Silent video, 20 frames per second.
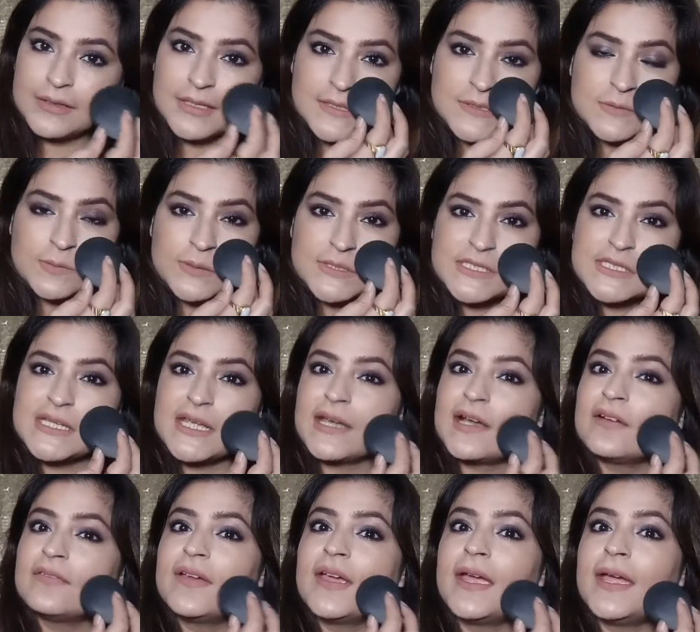This would
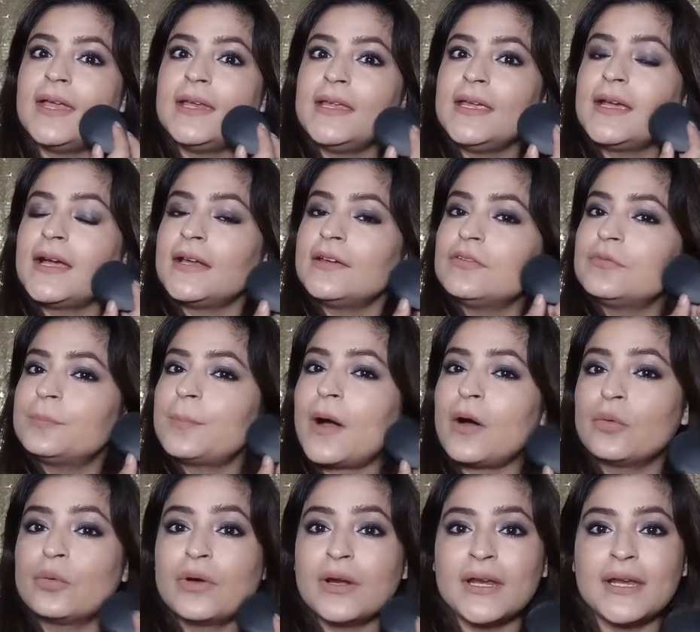take away any kind of
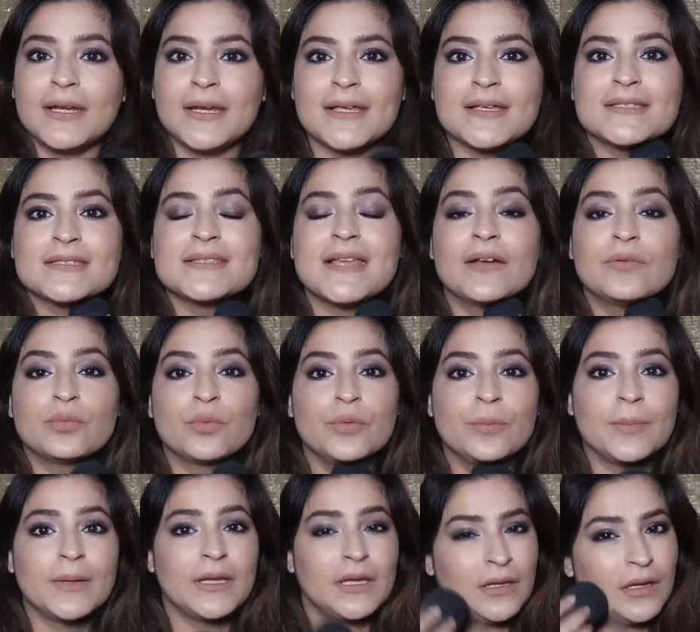powderiness that
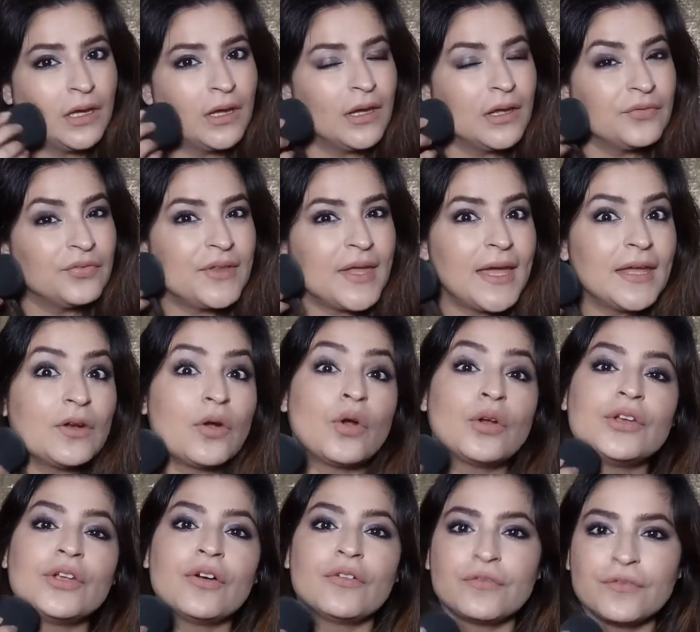would be there
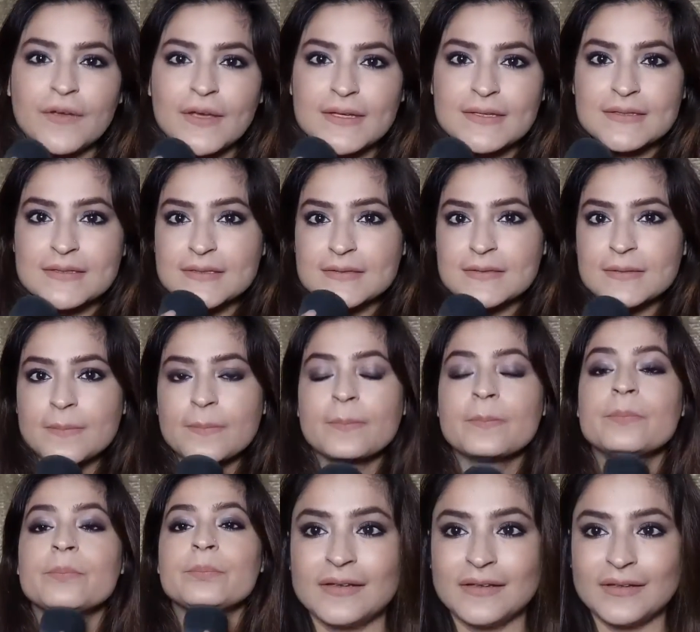on your face.
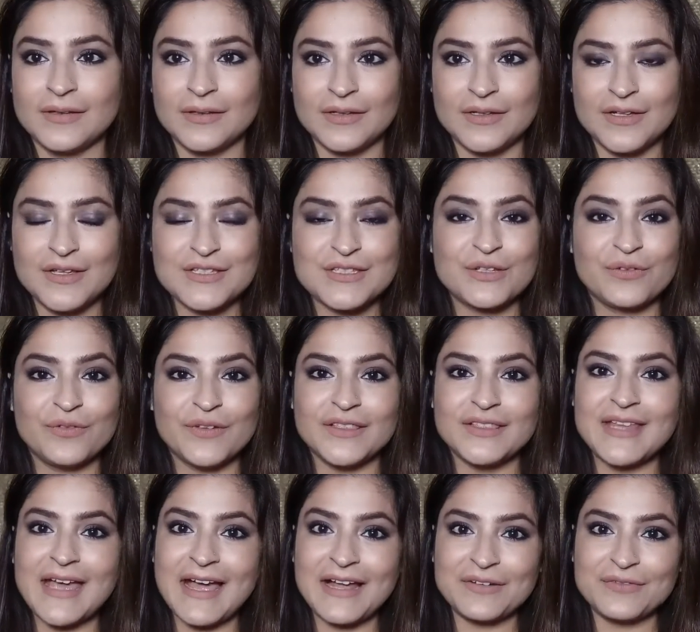So
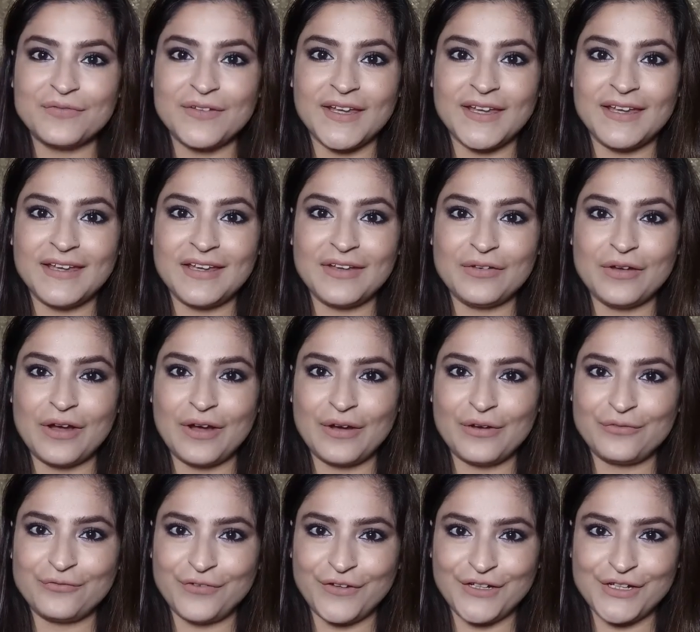with that, we
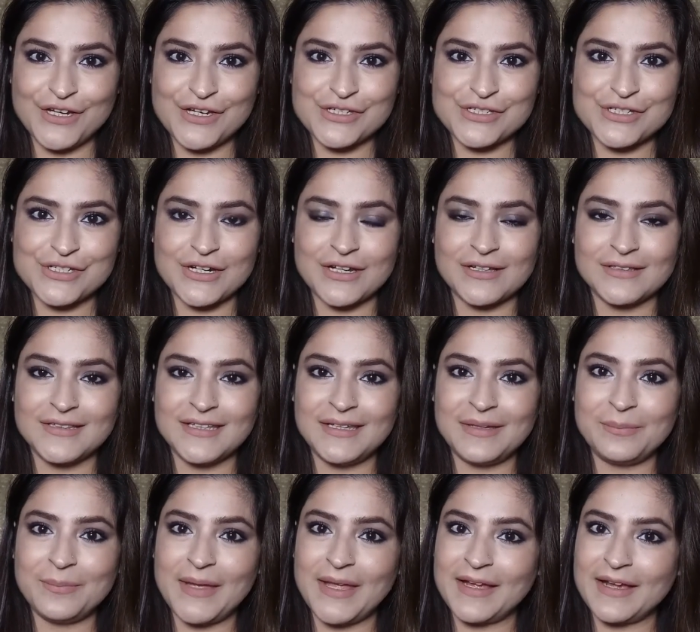finish
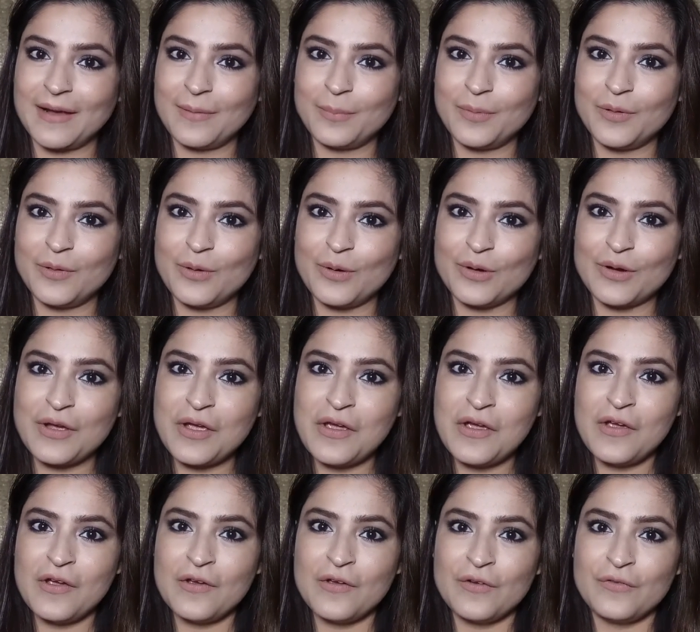the makeup look
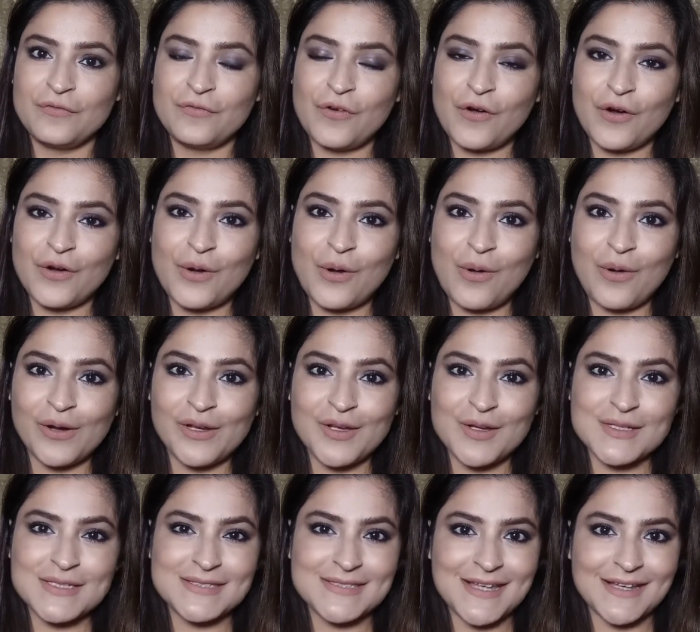for all
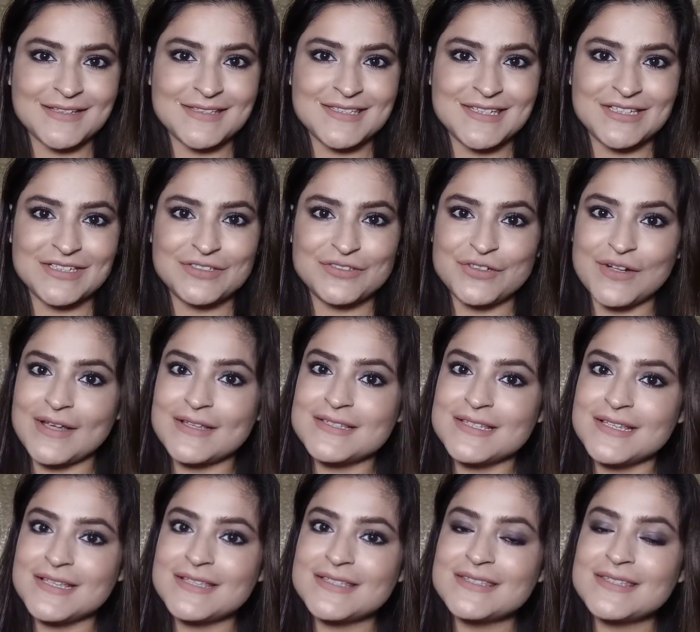your sexy
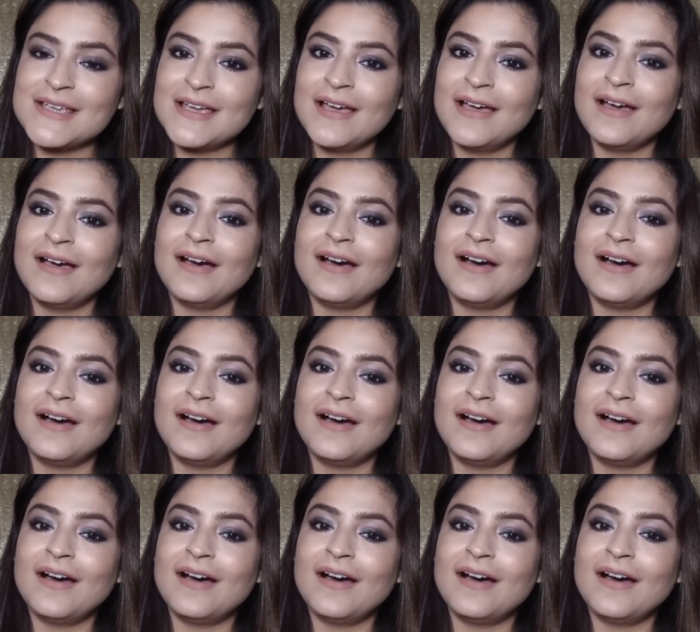dresses.